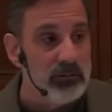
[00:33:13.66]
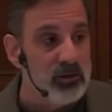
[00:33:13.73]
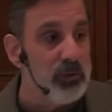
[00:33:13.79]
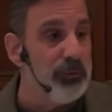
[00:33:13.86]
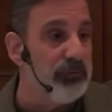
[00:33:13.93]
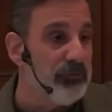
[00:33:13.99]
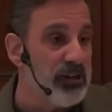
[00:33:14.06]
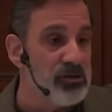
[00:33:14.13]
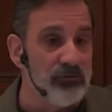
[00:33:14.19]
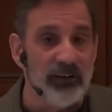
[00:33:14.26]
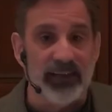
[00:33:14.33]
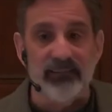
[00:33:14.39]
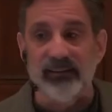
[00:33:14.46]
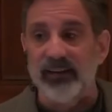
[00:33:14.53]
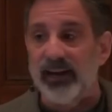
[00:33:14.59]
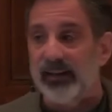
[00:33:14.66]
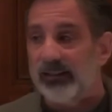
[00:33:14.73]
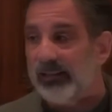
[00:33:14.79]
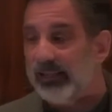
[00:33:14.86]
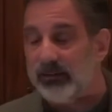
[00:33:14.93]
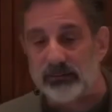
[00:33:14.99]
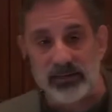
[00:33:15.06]
to be resurrected at a
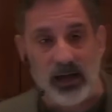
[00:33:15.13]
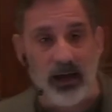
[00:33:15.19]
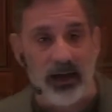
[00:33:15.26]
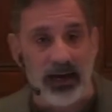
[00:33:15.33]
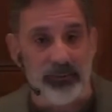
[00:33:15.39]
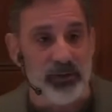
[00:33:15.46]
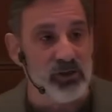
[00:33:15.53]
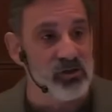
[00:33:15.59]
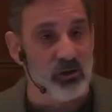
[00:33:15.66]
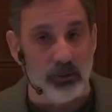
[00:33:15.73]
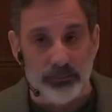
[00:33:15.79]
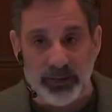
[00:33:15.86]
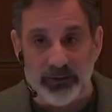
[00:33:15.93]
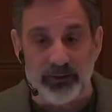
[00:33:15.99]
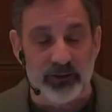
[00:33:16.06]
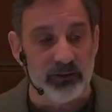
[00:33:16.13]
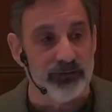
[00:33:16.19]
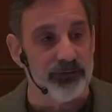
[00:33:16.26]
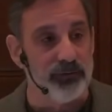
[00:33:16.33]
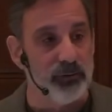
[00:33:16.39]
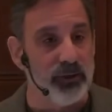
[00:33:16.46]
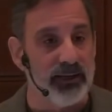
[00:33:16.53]
later time and start bearing good
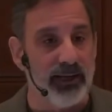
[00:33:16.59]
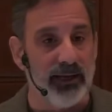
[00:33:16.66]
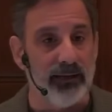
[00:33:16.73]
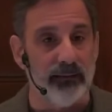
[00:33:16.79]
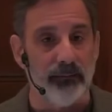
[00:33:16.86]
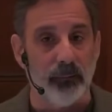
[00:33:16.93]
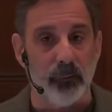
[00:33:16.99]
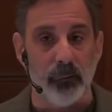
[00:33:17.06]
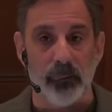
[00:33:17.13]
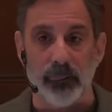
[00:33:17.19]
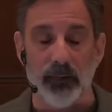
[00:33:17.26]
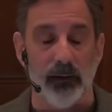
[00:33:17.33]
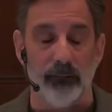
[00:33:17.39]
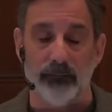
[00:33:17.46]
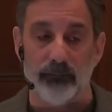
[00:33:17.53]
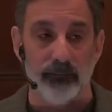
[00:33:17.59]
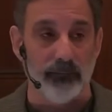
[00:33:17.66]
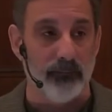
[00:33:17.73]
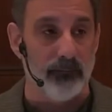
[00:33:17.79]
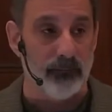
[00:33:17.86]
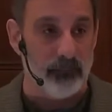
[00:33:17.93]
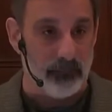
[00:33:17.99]
fruit again. No.
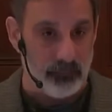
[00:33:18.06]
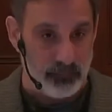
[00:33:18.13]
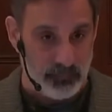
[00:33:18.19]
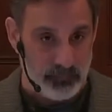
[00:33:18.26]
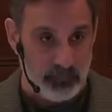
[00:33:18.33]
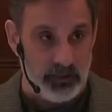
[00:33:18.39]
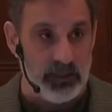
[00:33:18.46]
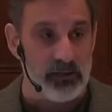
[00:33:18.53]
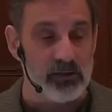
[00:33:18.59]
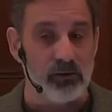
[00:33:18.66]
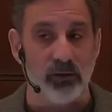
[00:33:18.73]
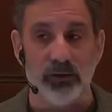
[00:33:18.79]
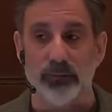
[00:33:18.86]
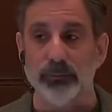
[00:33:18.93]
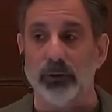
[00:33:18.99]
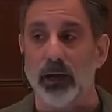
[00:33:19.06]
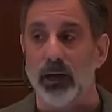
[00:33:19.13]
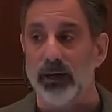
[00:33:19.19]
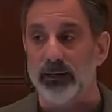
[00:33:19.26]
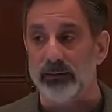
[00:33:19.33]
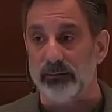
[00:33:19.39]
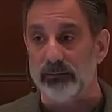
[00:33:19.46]
He is called a
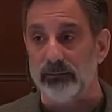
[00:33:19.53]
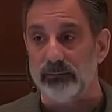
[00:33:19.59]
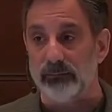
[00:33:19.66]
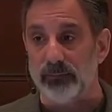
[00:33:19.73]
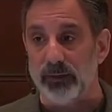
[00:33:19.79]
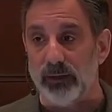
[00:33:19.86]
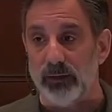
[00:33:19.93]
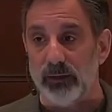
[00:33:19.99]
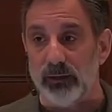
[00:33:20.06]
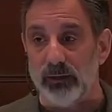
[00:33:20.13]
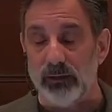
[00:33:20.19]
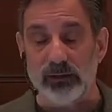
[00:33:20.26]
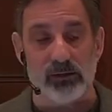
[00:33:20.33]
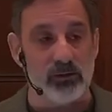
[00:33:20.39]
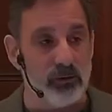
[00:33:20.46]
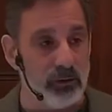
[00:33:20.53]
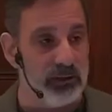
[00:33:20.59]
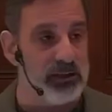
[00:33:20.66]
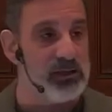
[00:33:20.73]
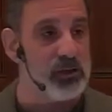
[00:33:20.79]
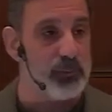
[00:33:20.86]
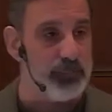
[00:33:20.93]
bride. He is called a
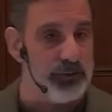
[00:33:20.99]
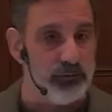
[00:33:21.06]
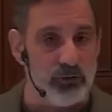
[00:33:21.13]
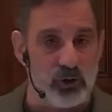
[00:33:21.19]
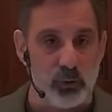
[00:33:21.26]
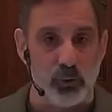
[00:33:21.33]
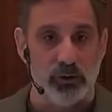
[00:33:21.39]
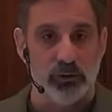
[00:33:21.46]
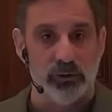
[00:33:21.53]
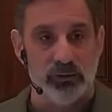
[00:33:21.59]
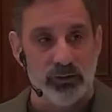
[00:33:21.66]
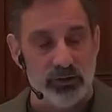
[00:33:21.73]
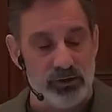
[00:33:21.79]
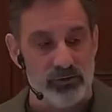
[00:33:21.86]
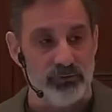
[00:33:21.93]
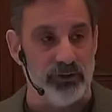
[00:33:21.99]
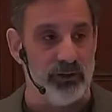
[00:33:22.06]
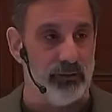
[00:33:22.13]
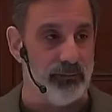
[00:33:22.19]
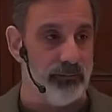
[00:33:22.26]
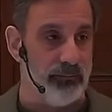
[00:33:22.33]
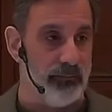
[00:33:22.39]
spiritual Israel.